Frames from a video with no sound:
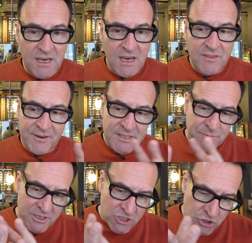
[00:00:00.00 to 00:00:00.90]
"He that has
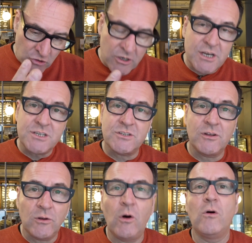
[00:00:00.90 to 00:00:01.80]
been joined to
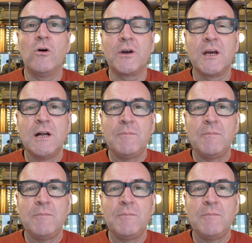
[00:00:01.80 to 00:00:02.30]
the Lord